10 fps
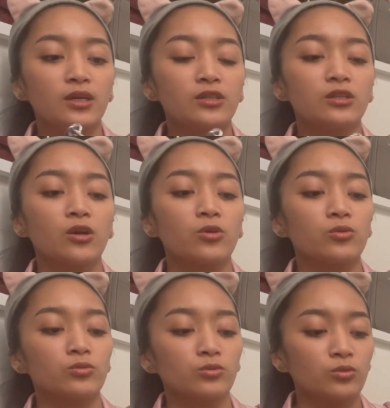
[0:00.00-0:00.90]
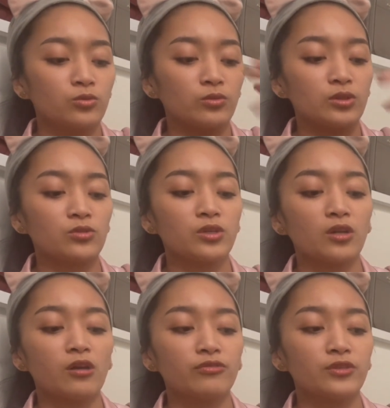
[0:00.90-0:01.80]
you know, when you get
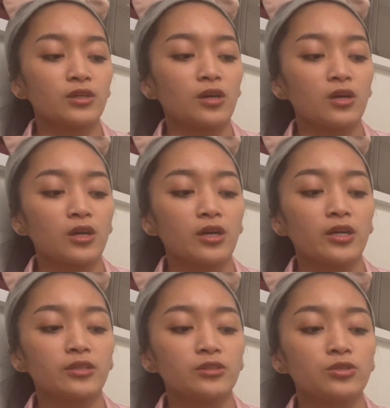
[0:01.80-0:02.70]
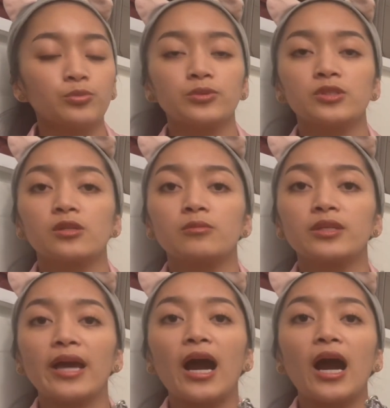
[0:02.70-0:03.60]
off the car to put some
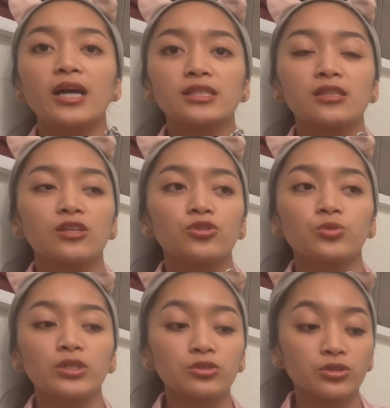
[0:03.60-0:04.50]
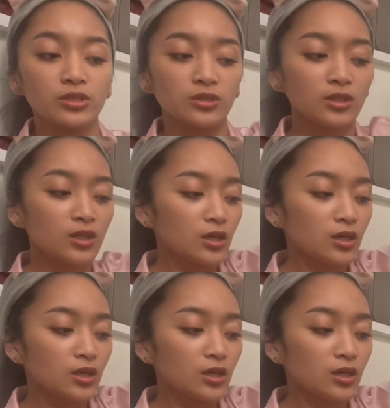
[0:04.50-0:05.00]
gas and then you run to the